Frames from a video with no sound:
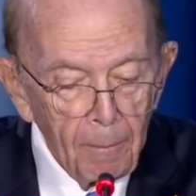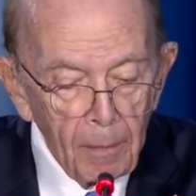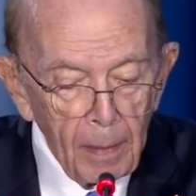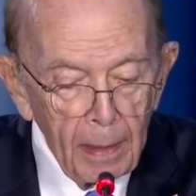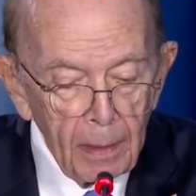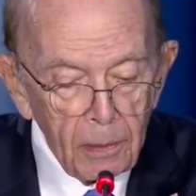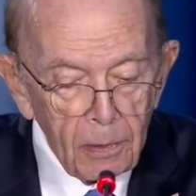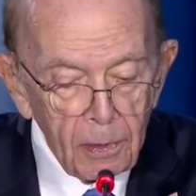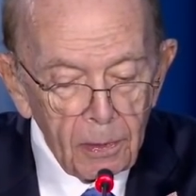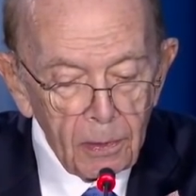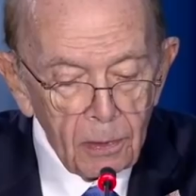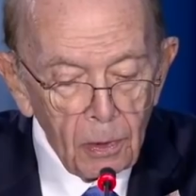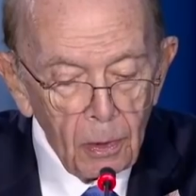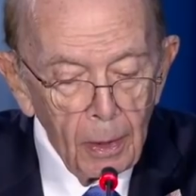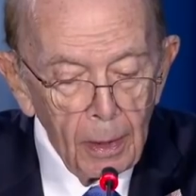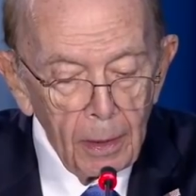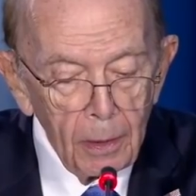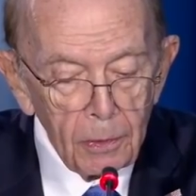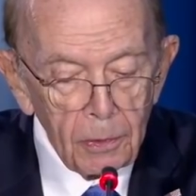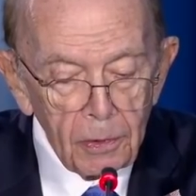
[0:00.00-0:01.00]
a
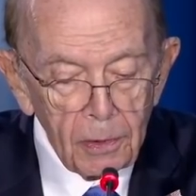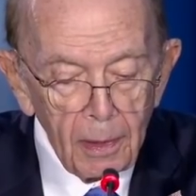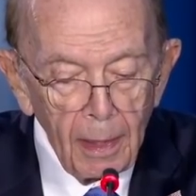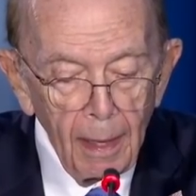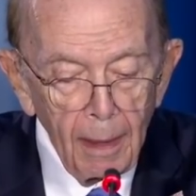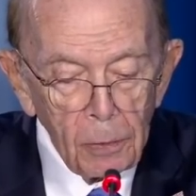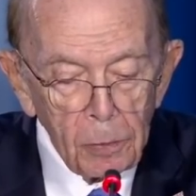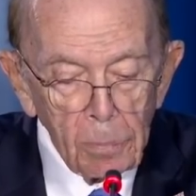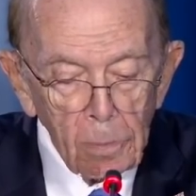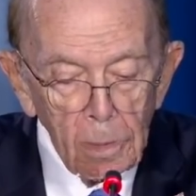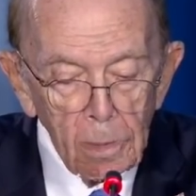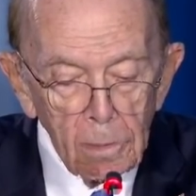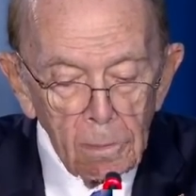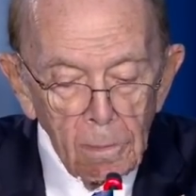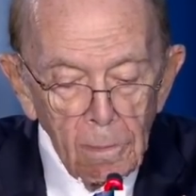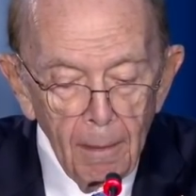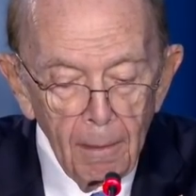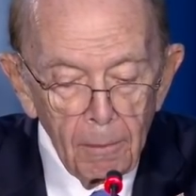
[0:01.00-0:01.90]
soil sample